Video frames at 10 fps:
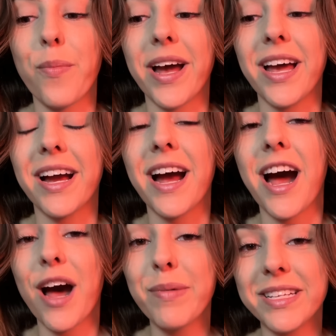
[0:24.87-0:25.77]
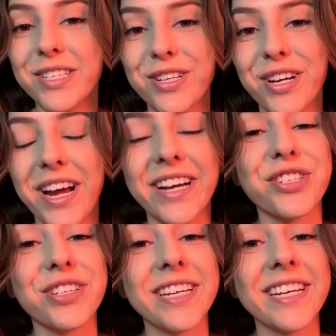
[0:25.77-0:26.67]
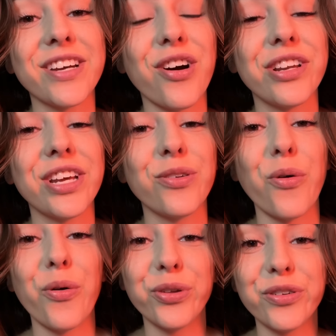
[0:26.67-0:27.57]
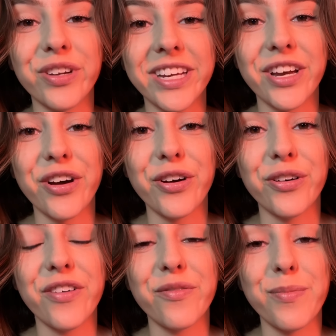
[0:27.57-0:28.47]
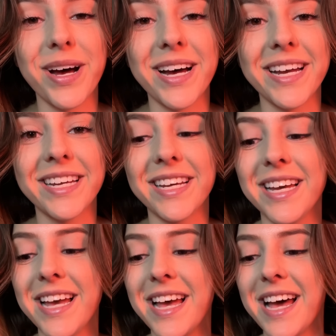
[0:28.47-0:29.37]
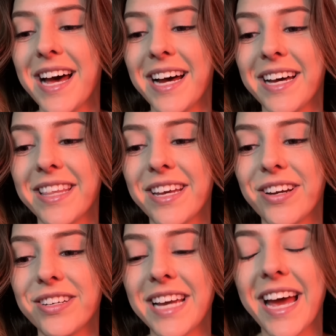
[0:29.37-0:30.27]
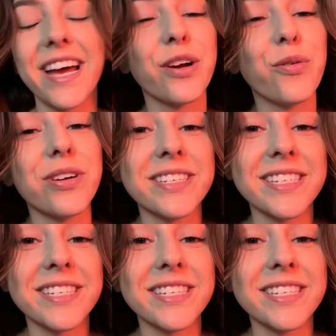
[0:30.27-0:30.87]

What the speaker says: by a commenter actually on an older video of mine. Their tag was